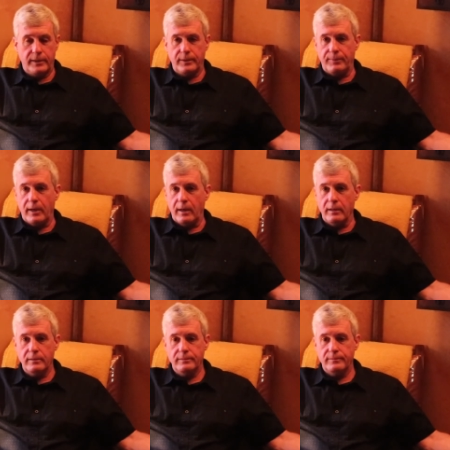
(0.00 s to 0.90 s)
hit the
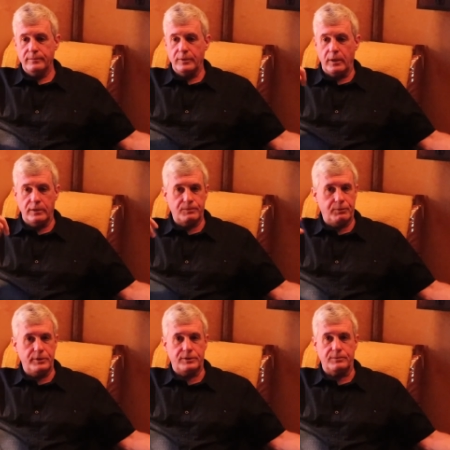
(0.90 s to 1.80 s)
bar. Uh,
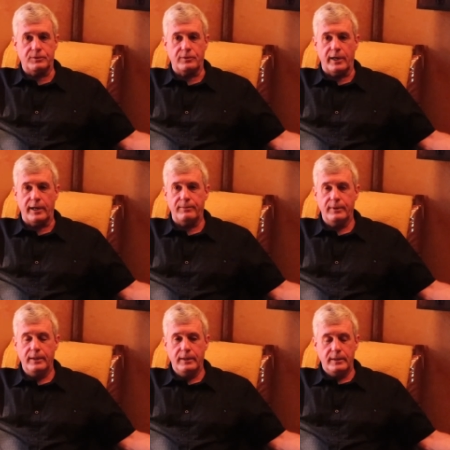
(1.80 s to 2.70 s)
please subscribe.
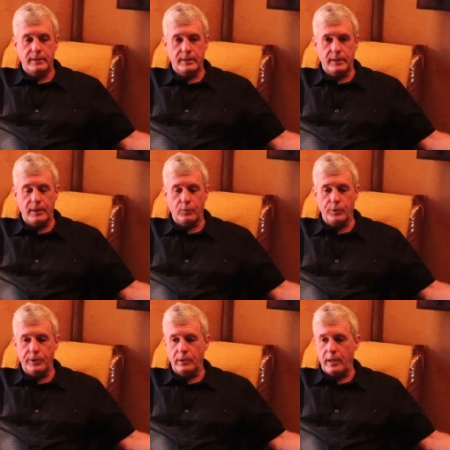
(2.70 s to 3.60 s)
Uh,
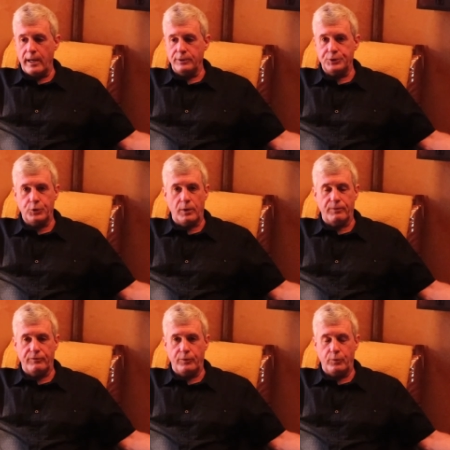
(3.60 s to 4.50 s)
Regal and I will show
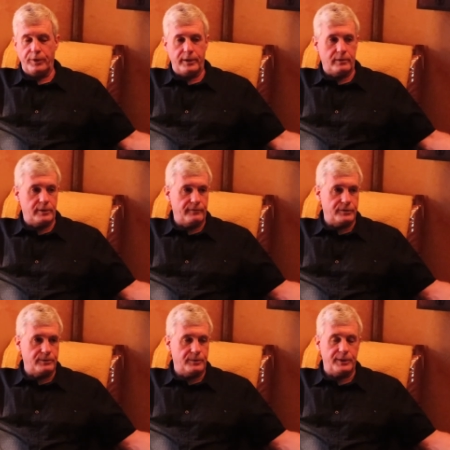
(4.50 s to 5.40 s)
up every week, give
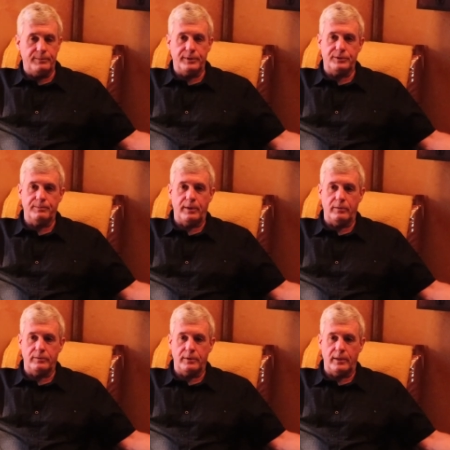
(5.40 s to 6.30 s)
you some tidbits
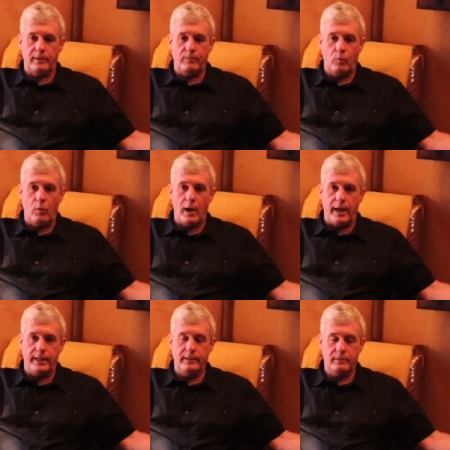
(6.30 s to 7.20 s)
about
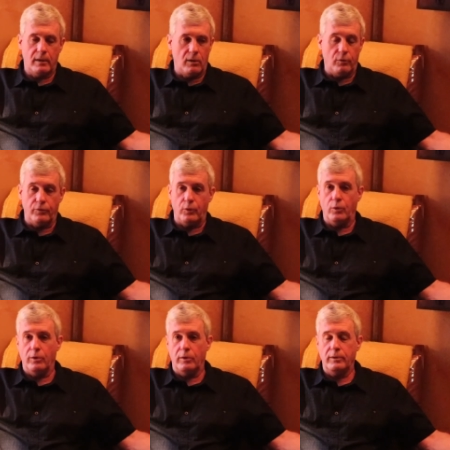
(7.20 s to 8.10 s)
wine all over the
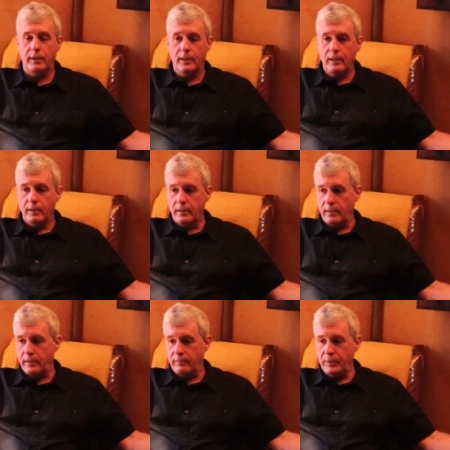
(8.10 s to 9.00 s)
world.
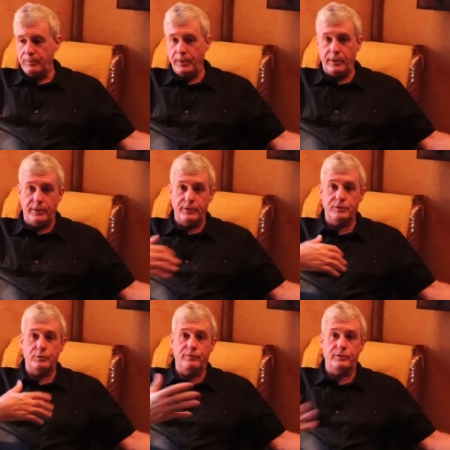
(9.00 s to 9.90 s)
Uh, me being in the
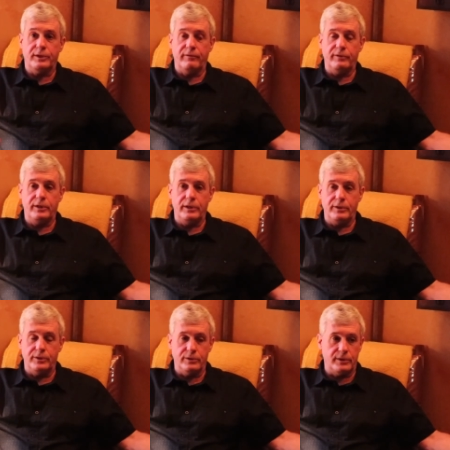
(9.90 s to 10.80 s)
industry for
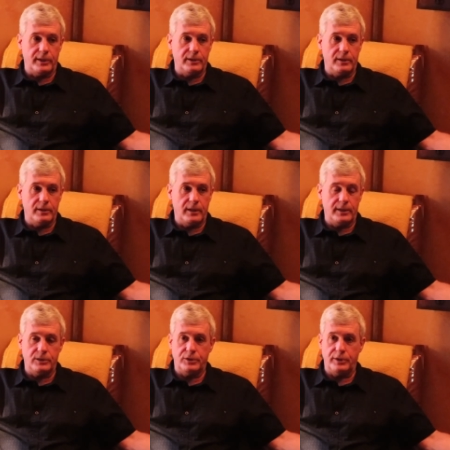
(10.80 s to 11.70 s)
17 years, I can
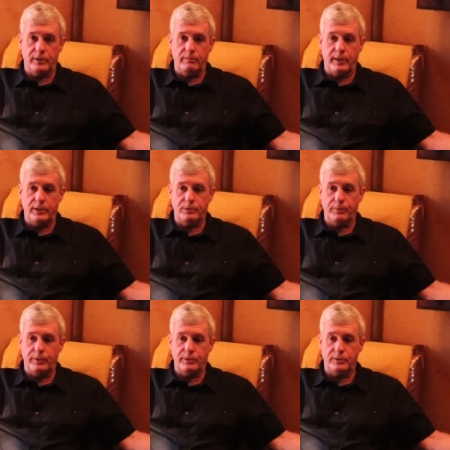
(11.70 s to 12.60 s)
I can share my
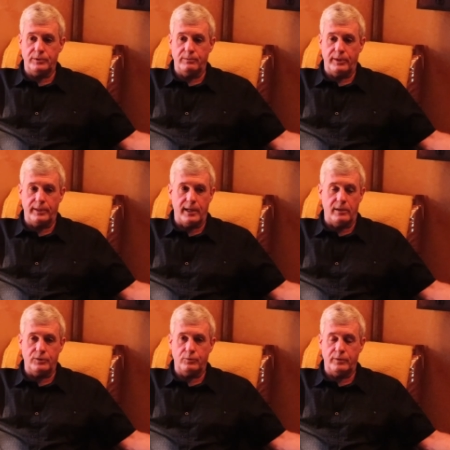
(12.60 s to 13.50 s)
experiences and my
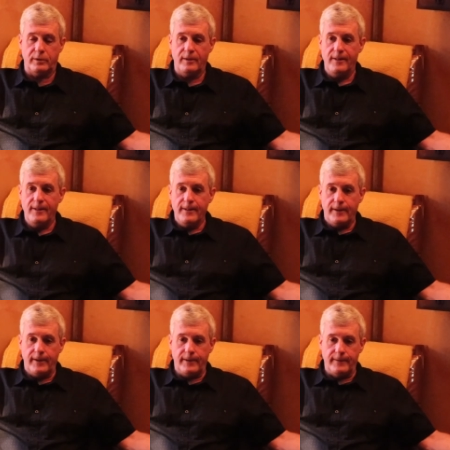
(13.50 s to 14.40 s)
knowledge with it.
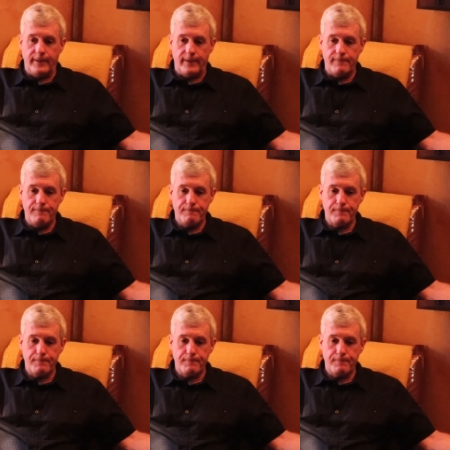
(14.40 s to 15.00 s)
And uh,